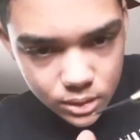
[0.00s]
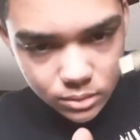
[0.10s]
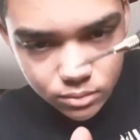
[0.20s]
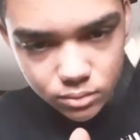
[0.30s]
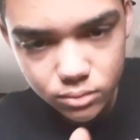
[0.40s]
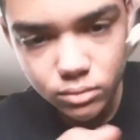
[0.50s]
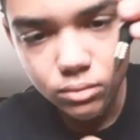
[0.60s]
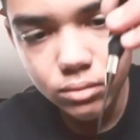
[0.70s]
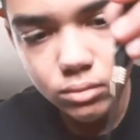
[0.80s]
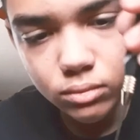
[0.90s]
Mm
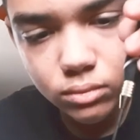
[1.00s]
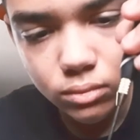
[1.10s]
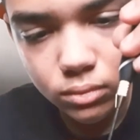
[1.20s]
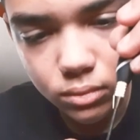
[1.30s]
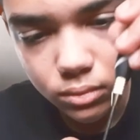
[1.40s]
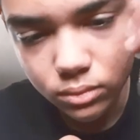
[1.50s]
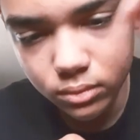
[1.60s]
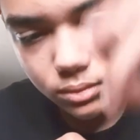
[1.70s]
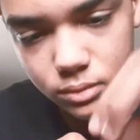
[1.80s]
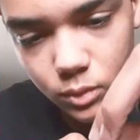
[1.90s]
-mm
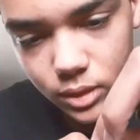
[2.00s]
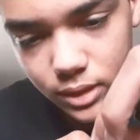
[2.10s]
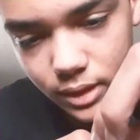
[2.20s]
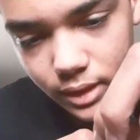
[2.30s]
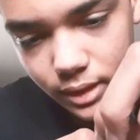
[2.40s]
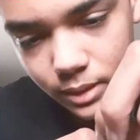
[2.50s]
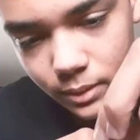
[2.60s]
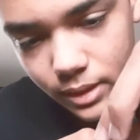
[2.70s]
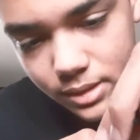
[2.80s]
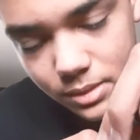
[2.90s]
-mm what the heck?
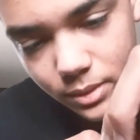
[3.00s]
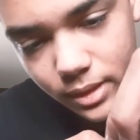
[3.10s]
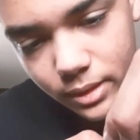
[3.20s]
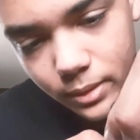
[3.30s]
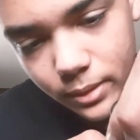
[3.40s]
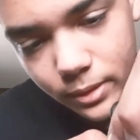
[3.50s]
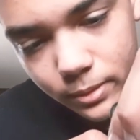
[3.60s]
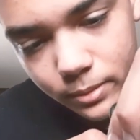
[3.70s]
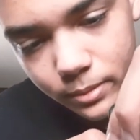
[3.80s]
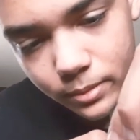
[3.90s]
Why is this one not going
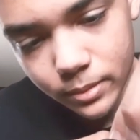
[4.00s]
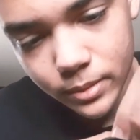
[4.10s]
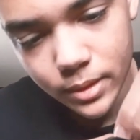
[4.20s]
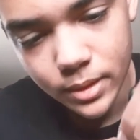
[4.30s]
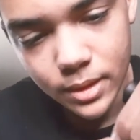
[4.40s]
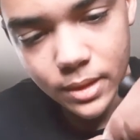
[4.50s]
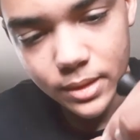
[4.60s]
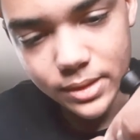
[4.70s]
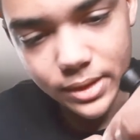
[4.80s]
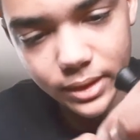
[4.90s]
in?
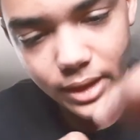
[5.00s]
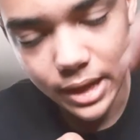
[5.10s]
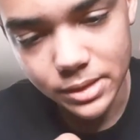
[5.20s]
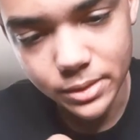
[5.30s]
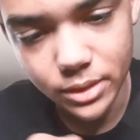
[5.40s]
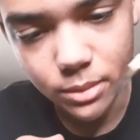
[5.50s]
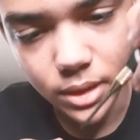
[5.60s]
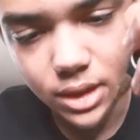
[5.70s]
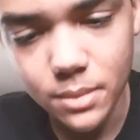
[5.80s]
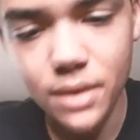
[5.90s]
This is the last screw. Come
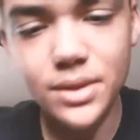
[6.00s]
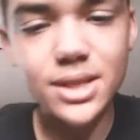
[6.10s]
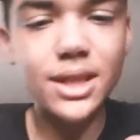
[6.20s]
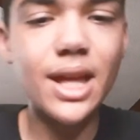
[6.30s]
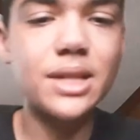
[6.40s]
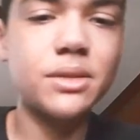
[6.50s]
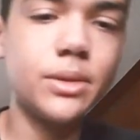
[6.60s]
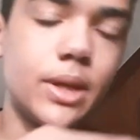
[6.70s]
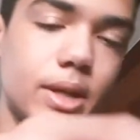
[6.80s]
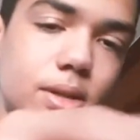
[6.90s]
on, come on. This is the last
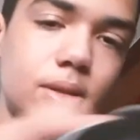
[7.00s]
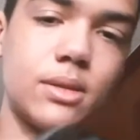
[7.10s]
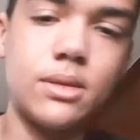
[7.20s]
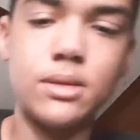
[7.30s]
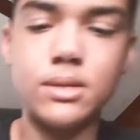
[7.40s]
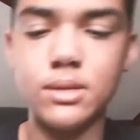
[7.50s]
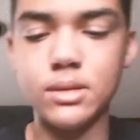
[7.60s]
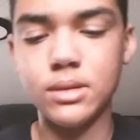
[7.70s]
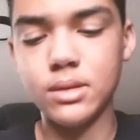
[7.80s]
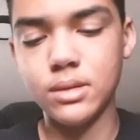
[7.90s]
screw, guys.
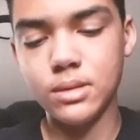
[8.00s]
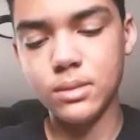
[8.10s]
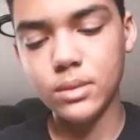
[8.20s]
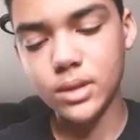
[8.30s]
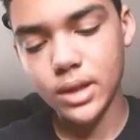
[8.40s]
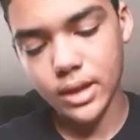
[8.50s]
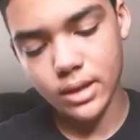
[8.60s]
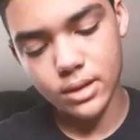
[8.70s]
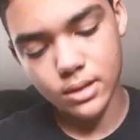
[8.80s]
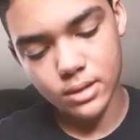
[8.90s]
What the heck?
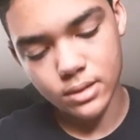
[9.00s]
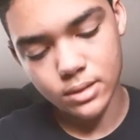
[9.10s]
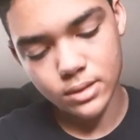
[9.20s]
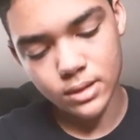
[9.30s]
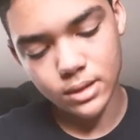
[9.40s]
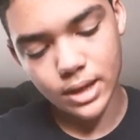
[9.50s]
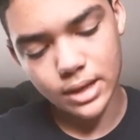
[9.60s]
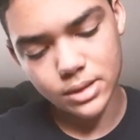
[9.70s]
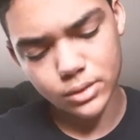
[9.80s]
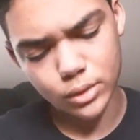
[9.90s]
This is the
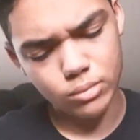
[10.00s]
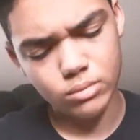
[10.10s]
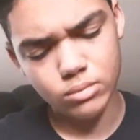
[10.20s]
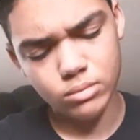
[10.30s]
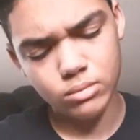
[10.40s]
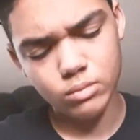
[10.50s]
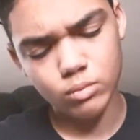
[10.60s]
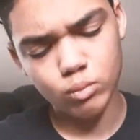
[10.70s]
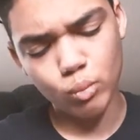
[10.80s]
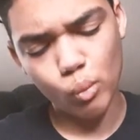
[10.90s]
last screw.
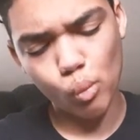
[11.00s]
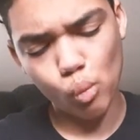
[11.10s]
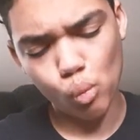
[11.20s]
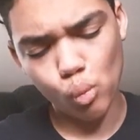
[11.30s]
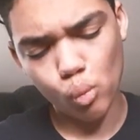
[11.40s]
Mm.